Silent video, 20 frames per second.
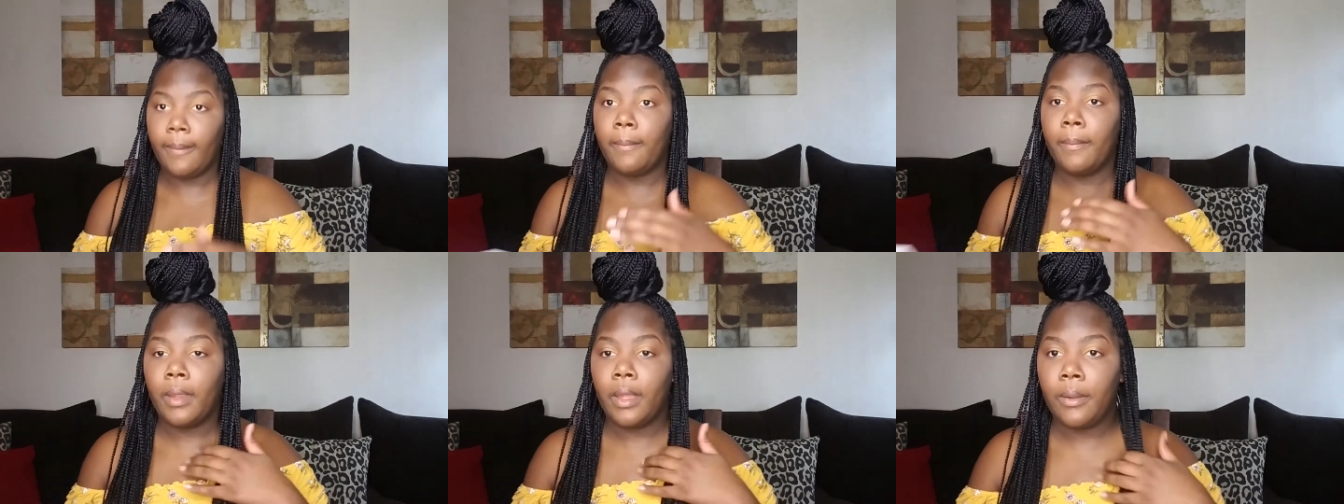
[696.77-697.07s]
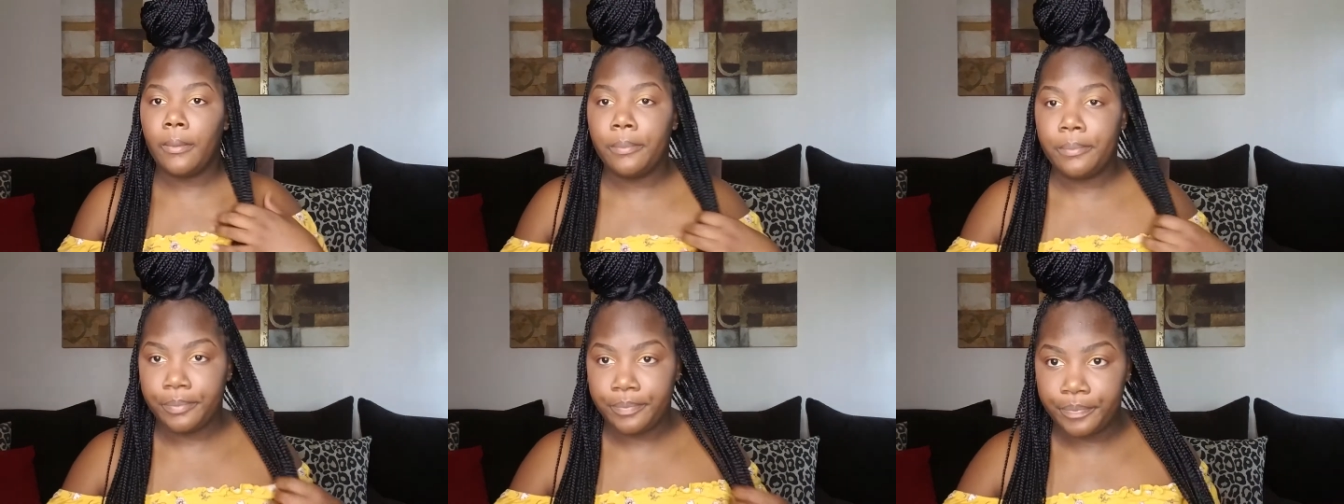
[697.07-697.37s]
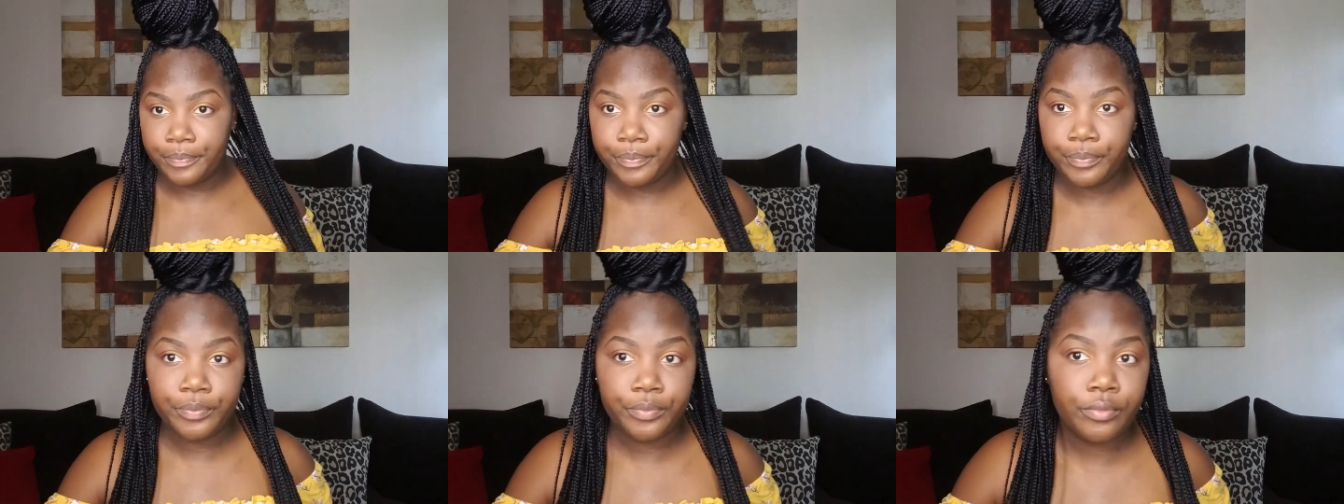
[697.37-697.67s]
Now,
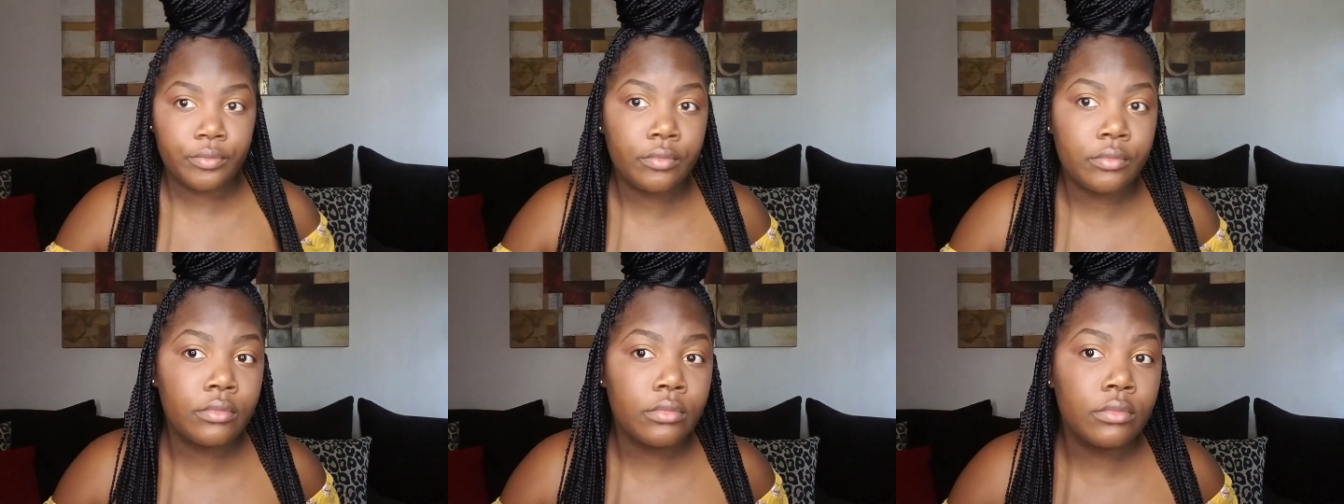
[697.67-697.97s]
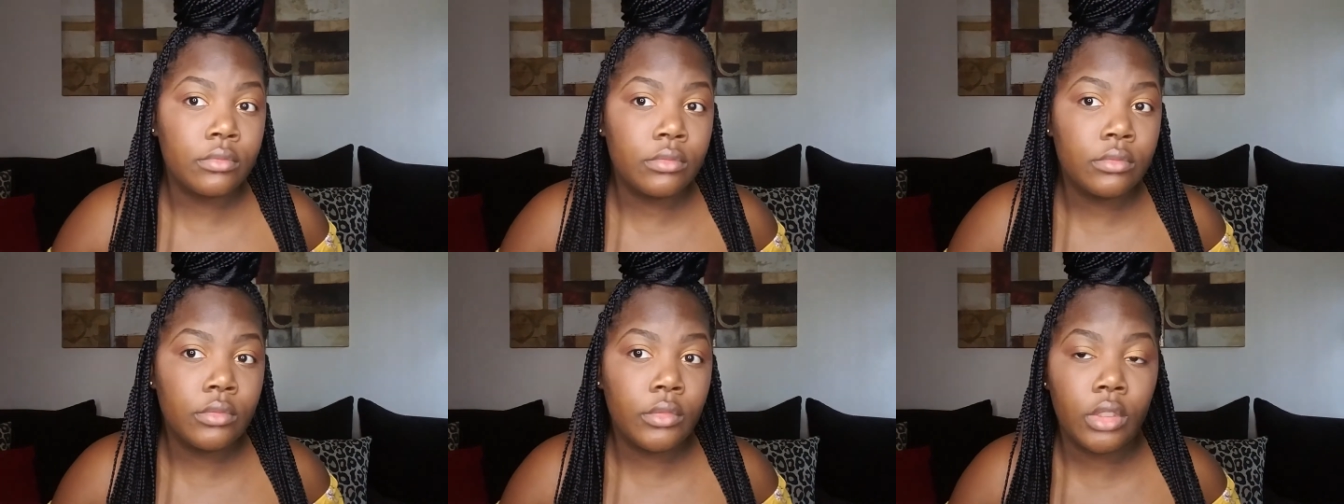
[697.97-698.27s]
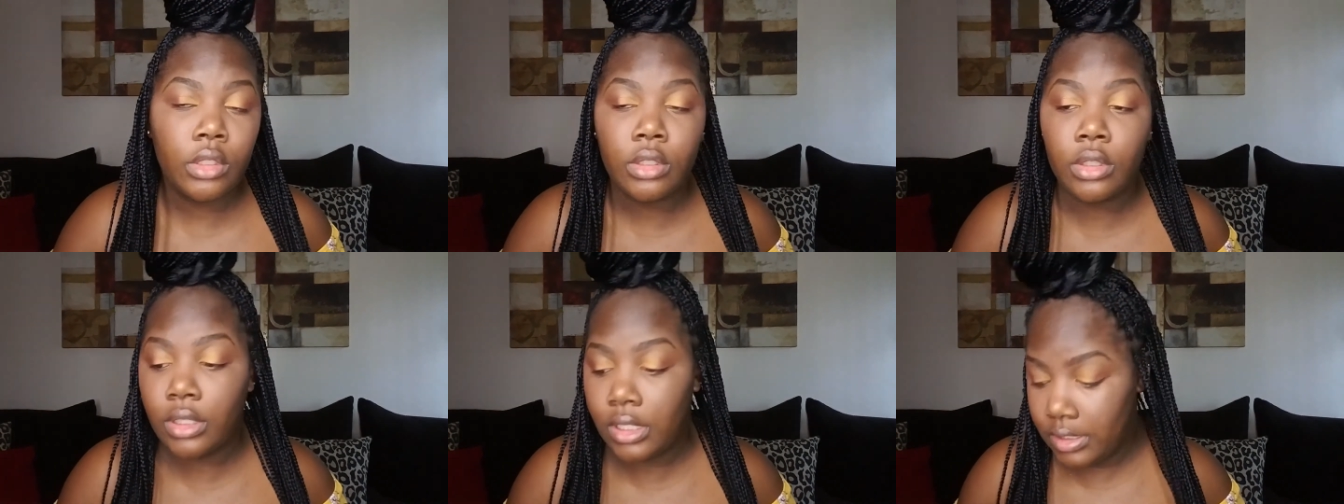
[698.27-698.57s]

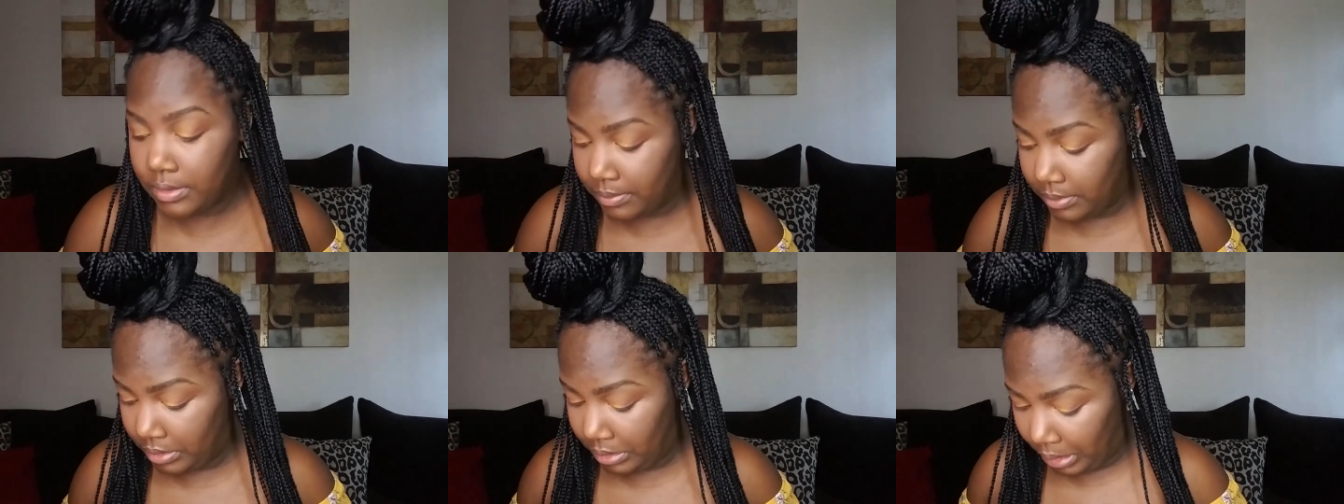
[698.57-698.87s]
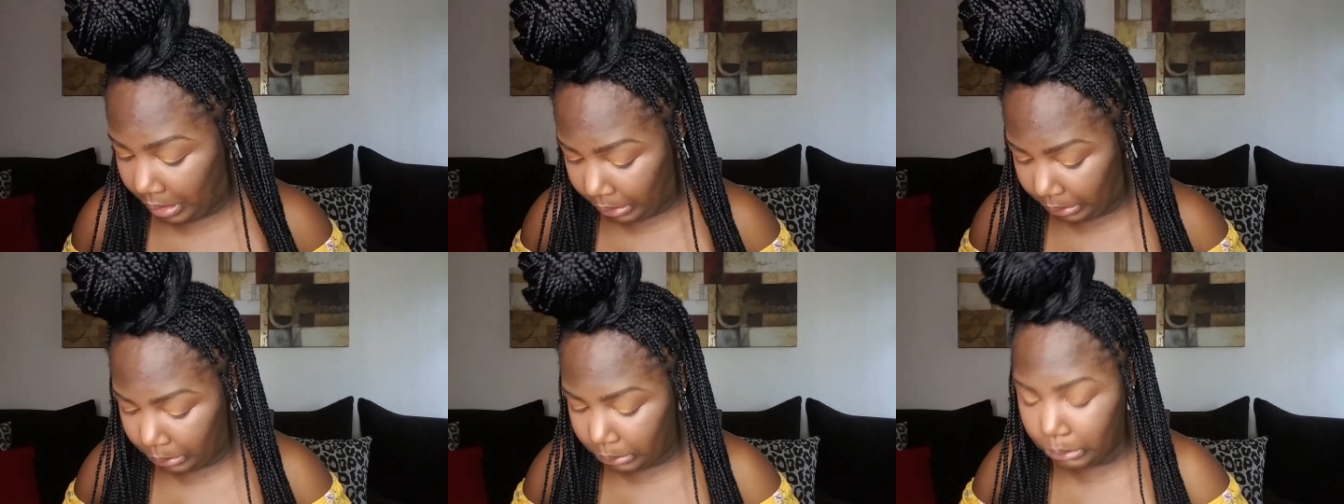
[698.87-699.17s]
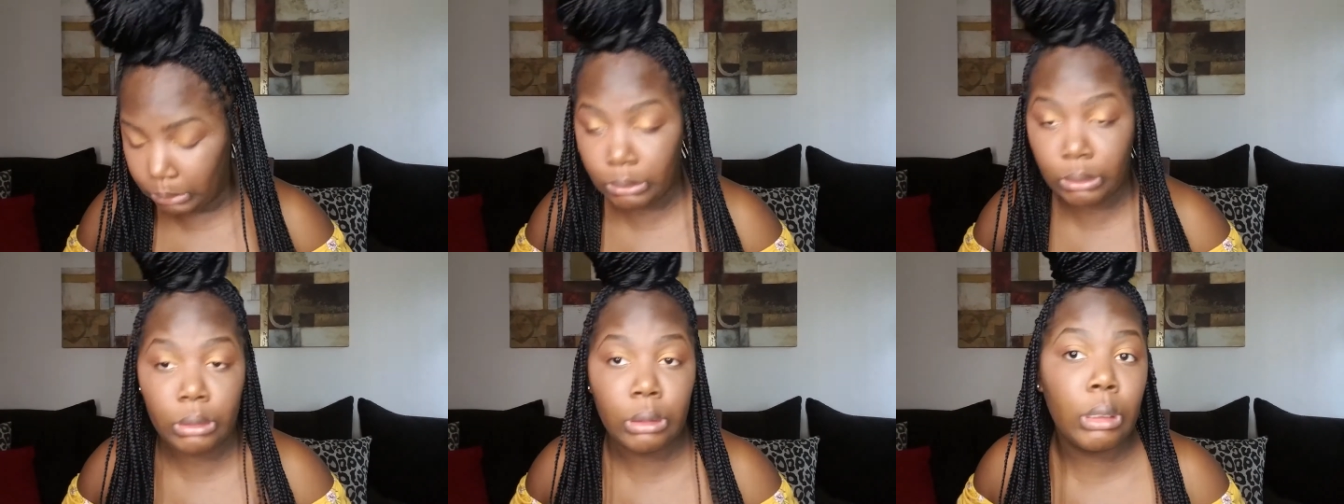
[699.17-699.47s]
that's what that's
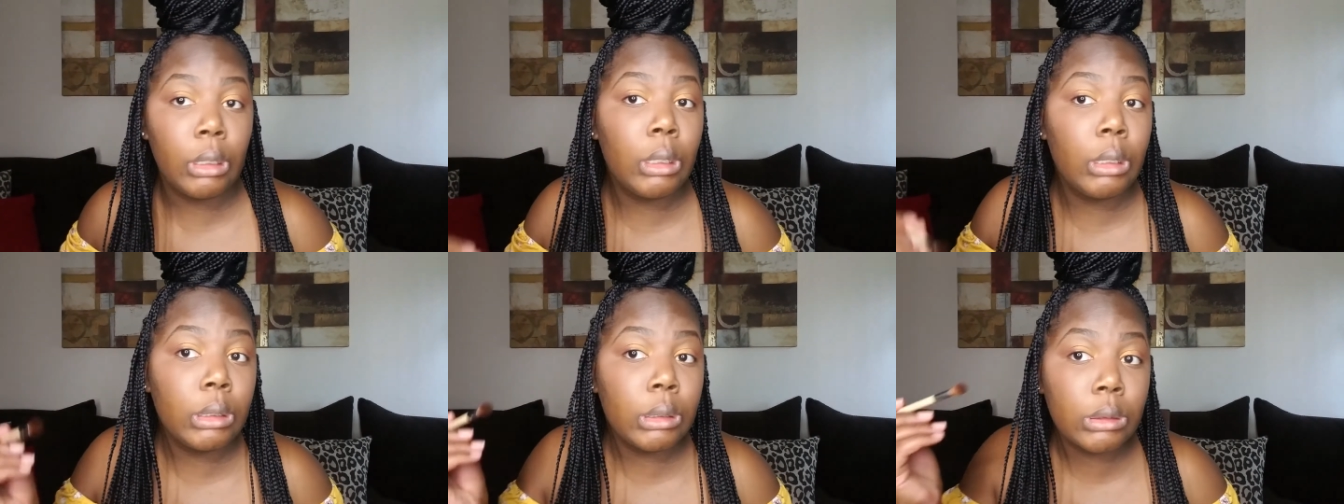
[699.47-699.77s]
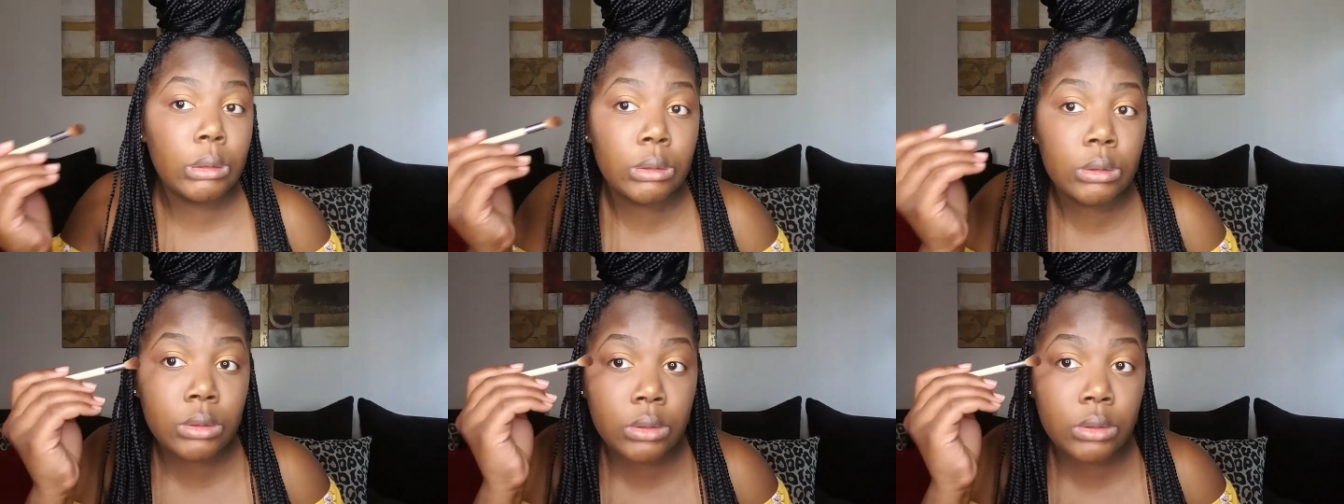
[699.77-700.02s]
looking like.